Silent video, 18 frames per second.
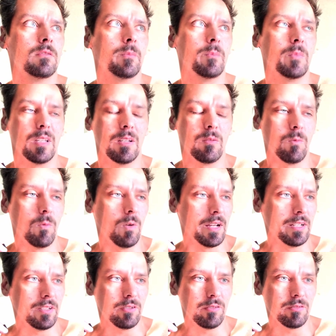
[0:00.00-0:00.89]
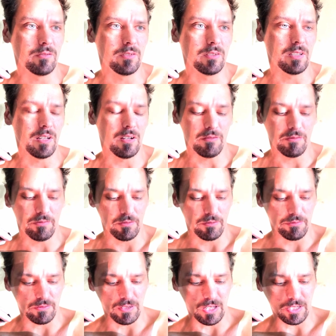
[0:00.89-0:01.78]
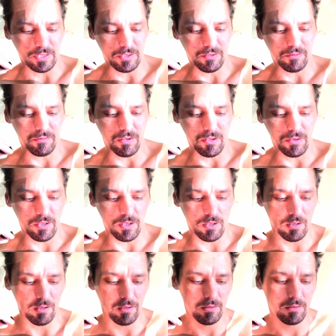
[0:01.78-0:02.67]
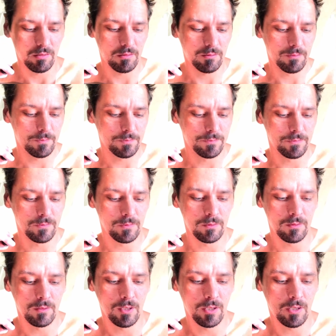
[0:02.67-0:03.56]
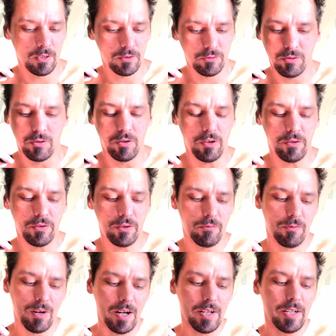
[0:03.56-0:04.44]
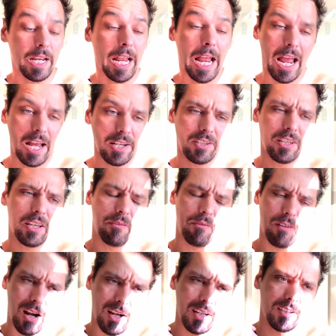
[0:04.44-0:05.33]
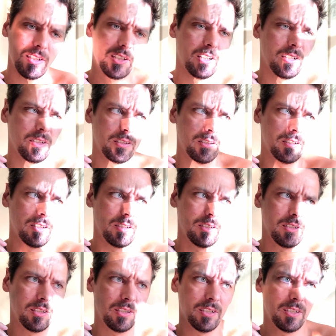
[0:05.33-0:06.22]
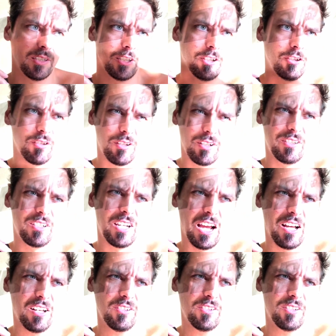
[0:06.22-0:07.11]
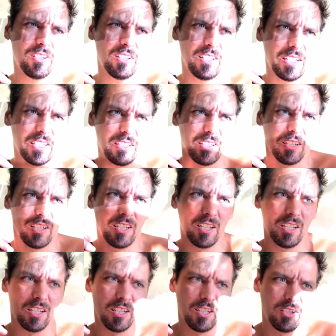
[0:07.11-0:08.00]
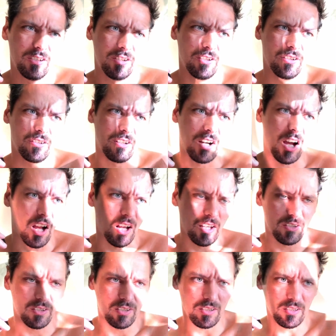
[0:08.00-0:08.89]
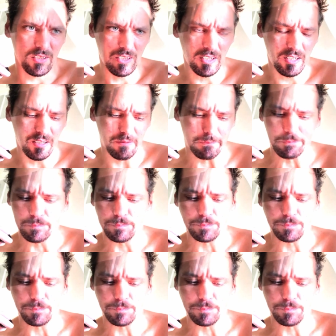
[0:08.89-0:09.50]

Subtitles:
being way too self-reflective on their writing as they write. You can tell they're like just constantly,